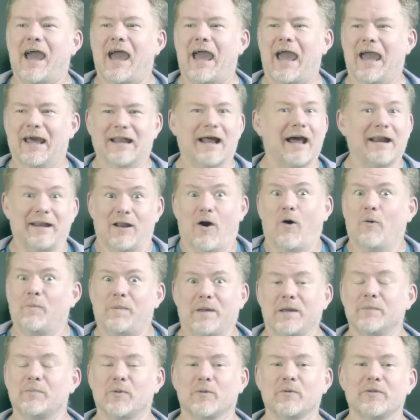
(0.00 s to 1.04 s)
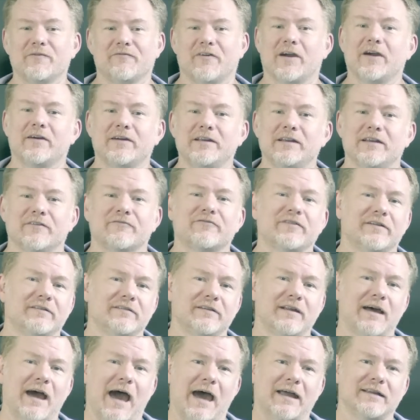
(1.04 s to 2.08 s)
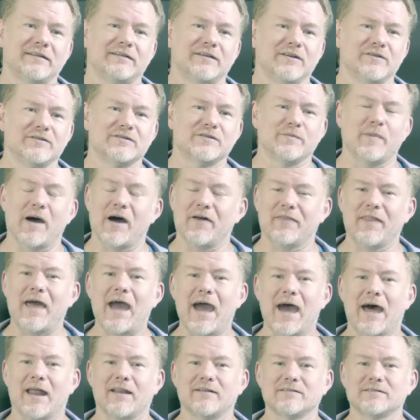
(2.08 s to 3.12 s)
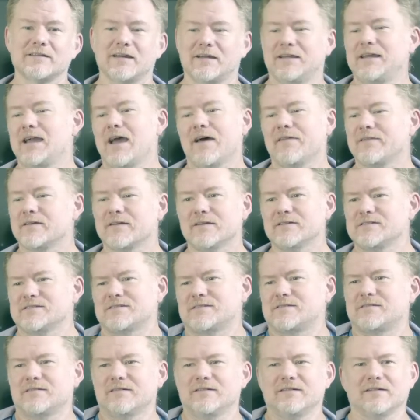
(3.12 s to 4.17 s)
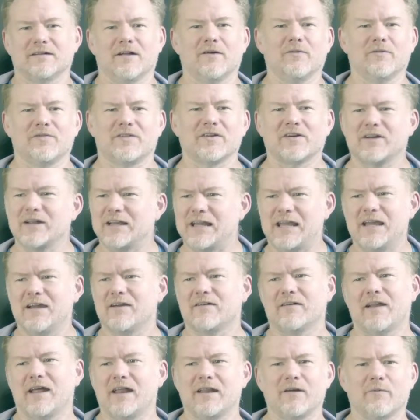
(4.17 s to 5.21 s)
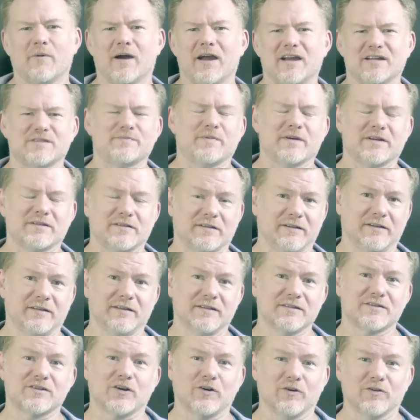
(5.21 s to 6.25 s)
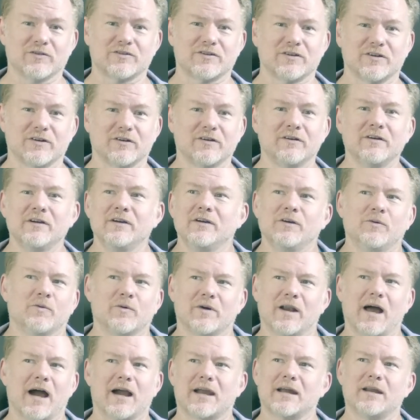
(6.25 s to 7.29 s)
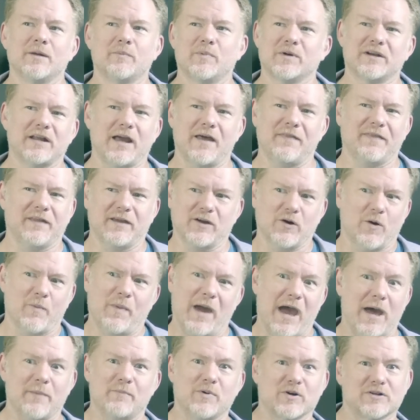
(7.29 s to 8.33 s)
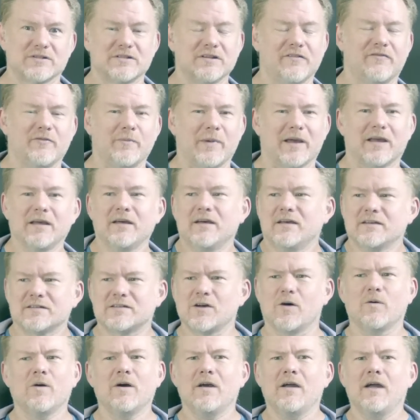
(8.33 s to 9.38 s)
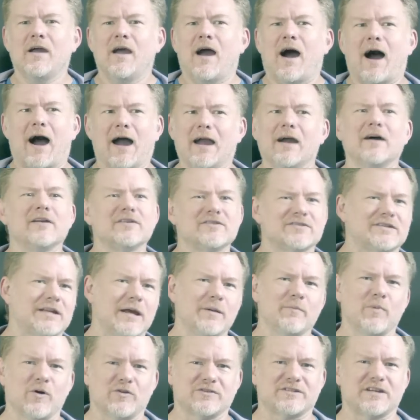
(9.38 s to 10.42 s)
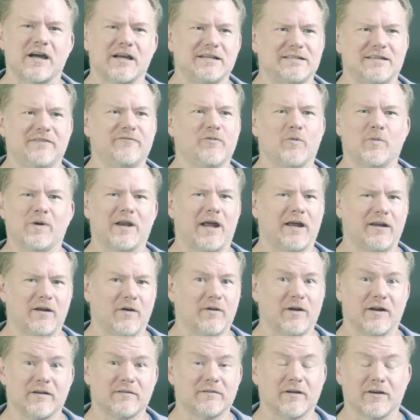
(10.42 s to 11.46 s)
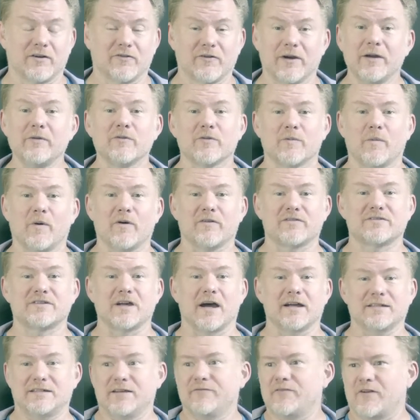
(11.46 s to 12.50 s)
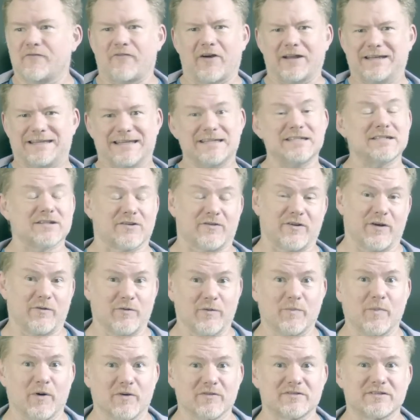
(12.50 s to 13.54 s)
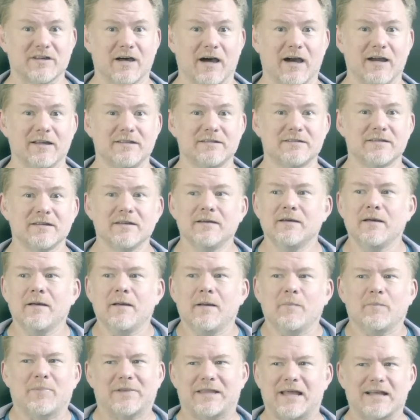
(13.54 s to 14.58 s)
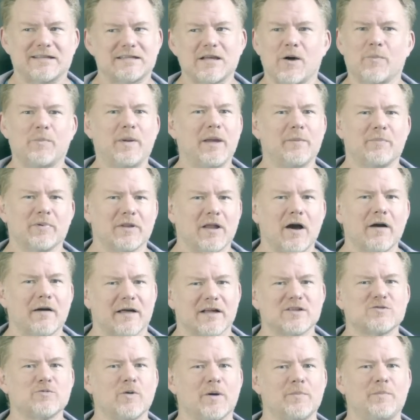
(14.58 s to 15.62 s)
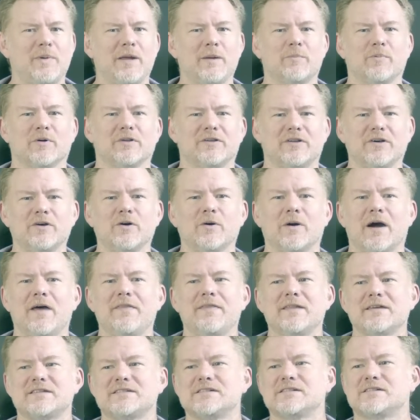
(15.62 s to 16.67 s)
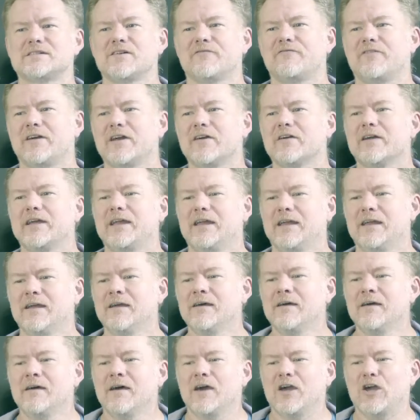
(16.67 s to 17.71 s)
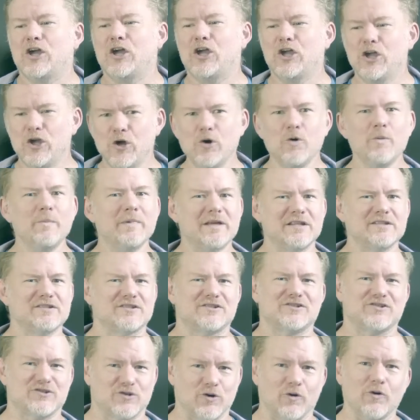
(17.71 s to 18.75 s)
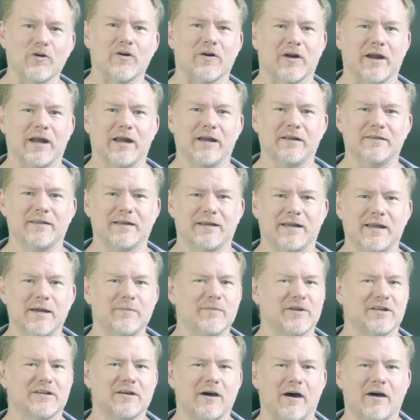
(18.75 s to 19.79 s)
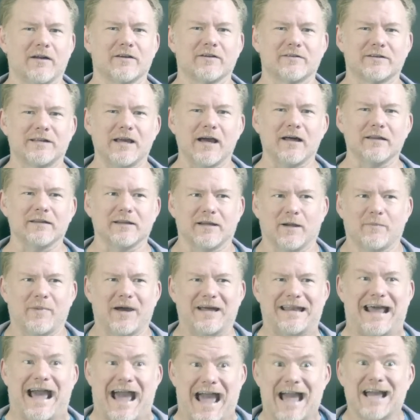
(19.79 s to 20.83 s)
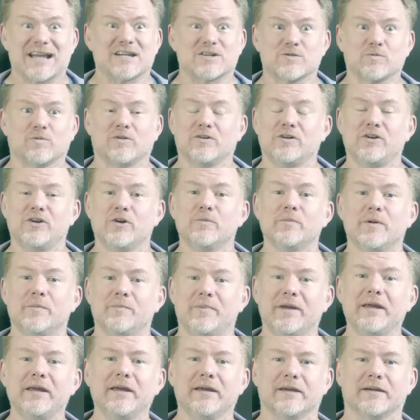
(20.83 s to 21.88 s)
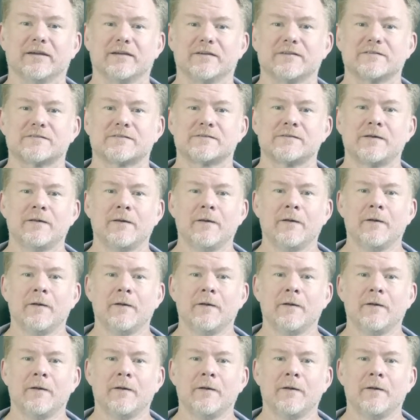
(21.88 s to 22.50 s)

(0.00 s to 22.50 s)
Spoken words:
And I know people with very different attitudes about that. It's like, yeah, they're going to hear it anyway, especially in this culture. We're not going to pretend that you're a bad person if you make. So I understand both sides, even when I don't agree with both sides, even if I disagree with both sides. But that's how people are. That's what people do. And this is a very human story that Kim and Todd are telling about actual human beings.